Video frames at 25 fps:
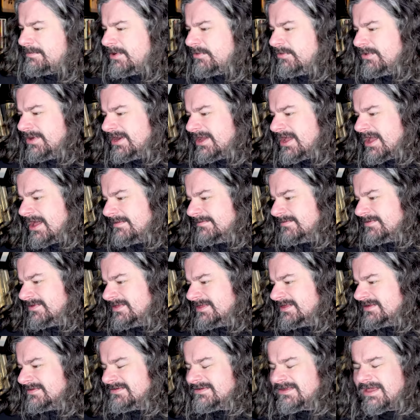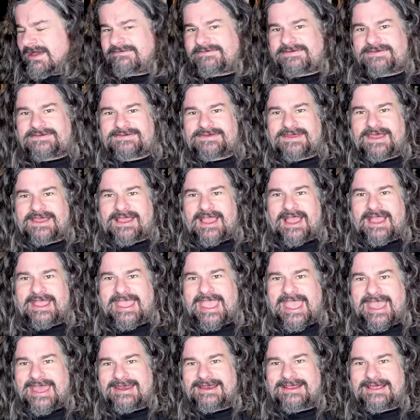when it comes to this stuff, it's like I
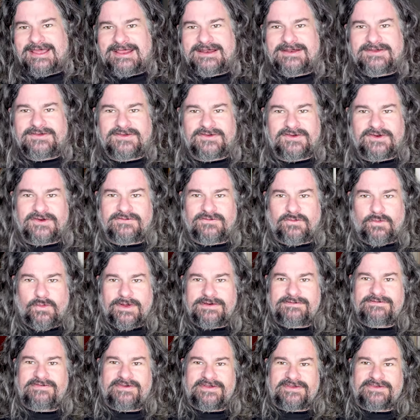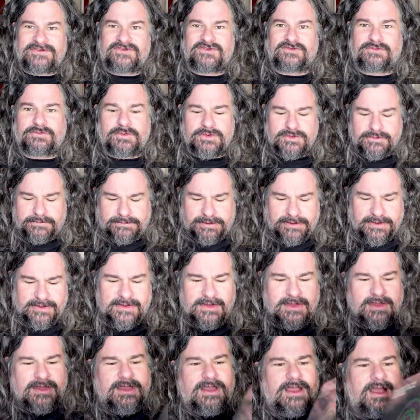can, in sort of one fell swoop,
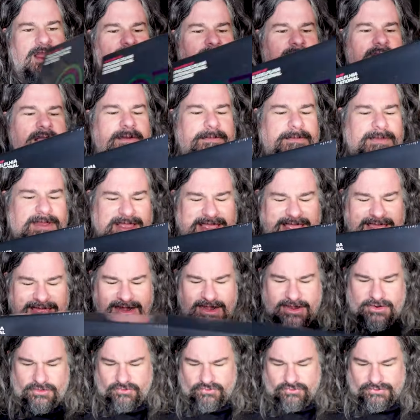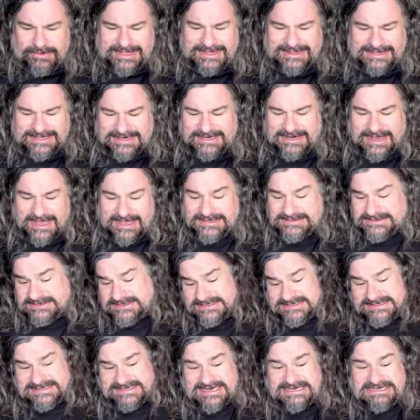get a really nice,
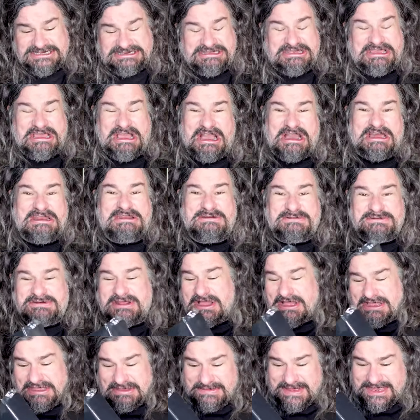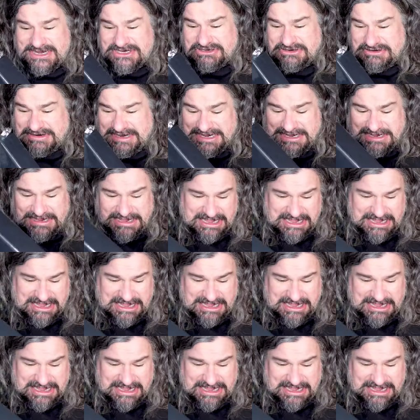essentially audio documentary